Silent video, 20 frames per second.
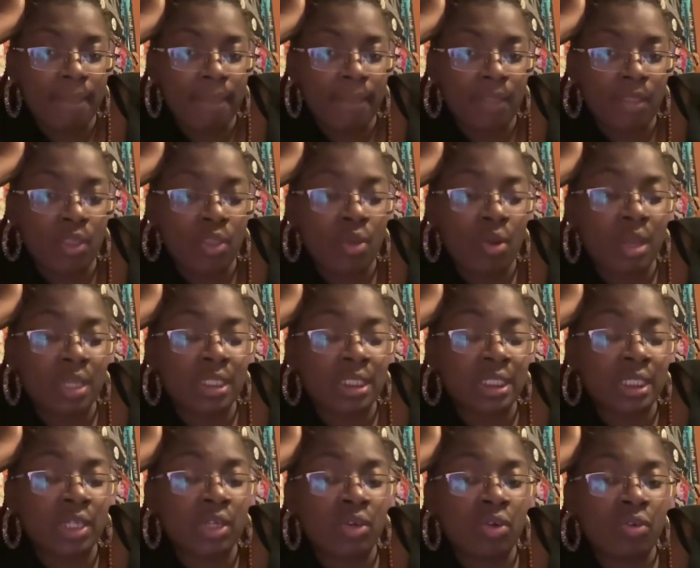You are
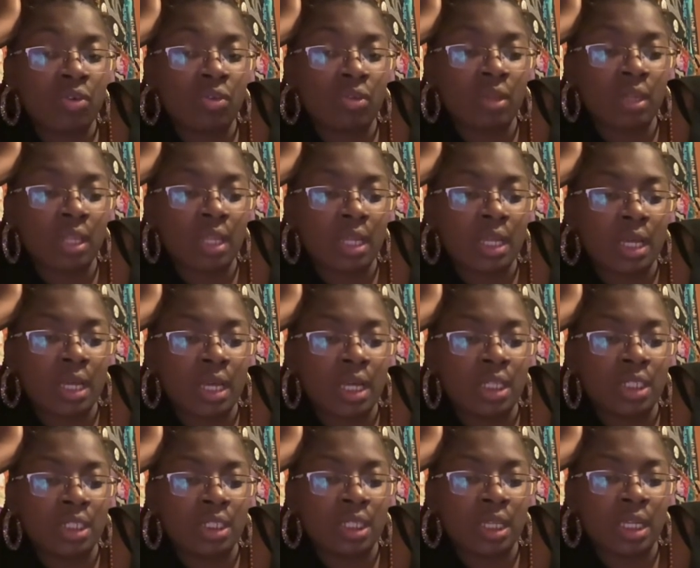still
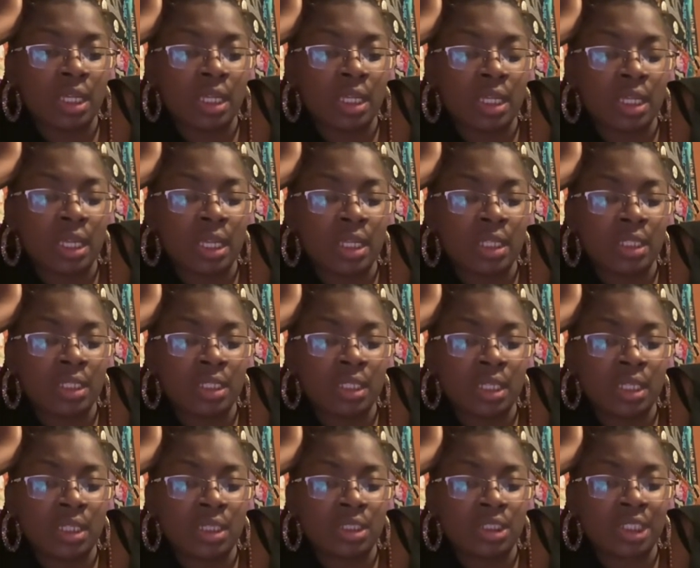
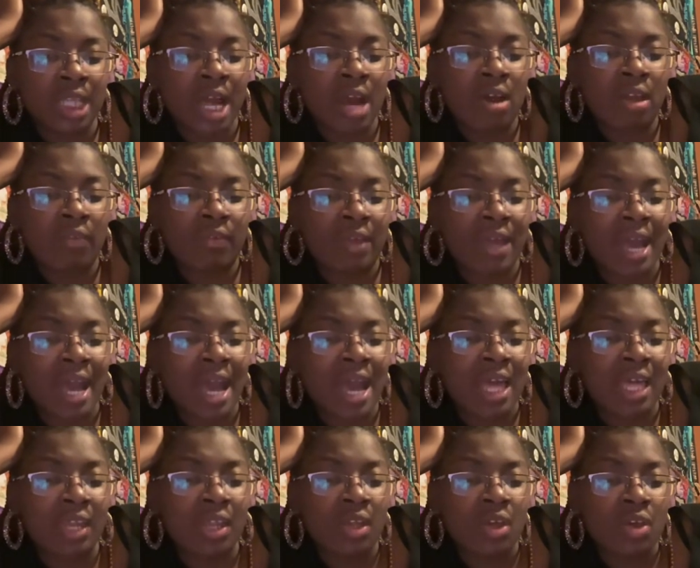a child of
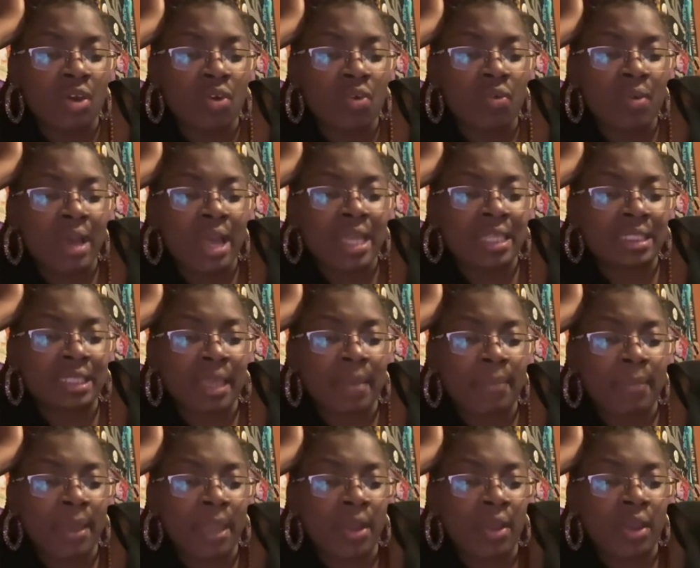God who has a
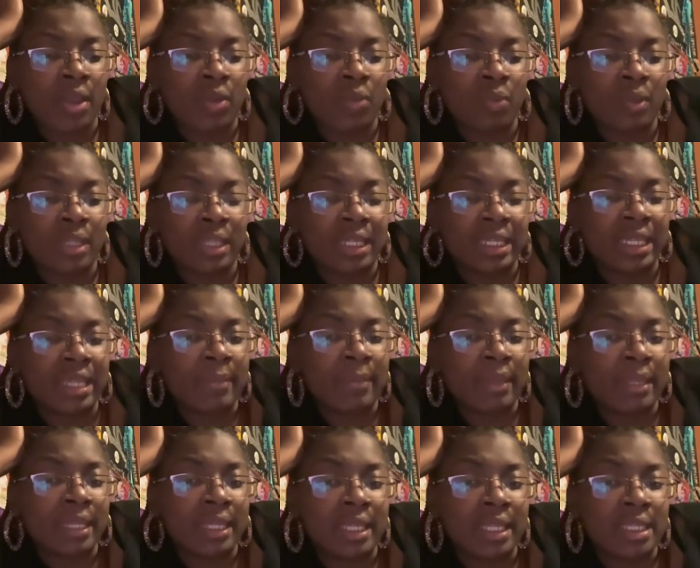parent with
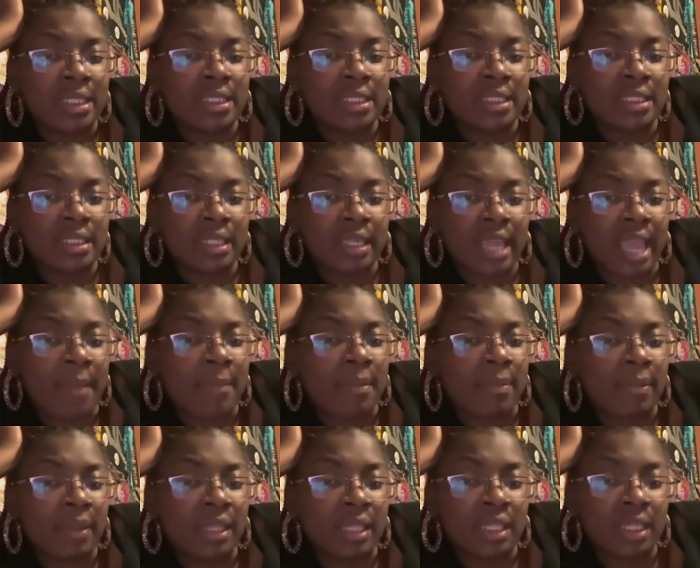limitless
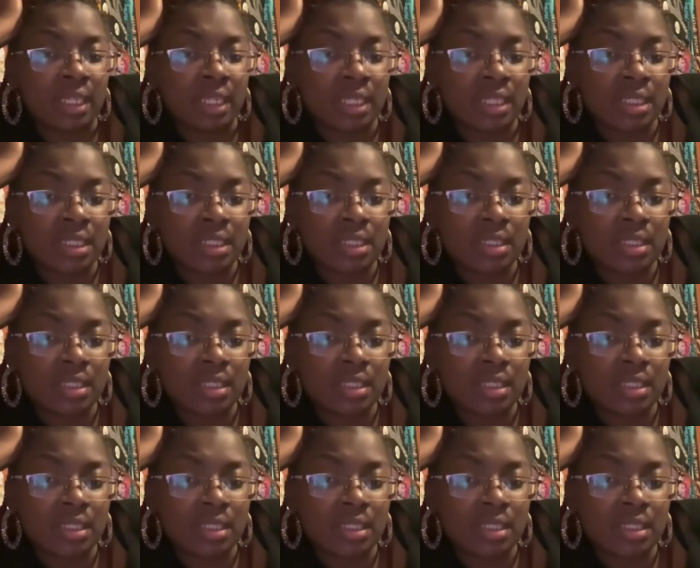capabilities,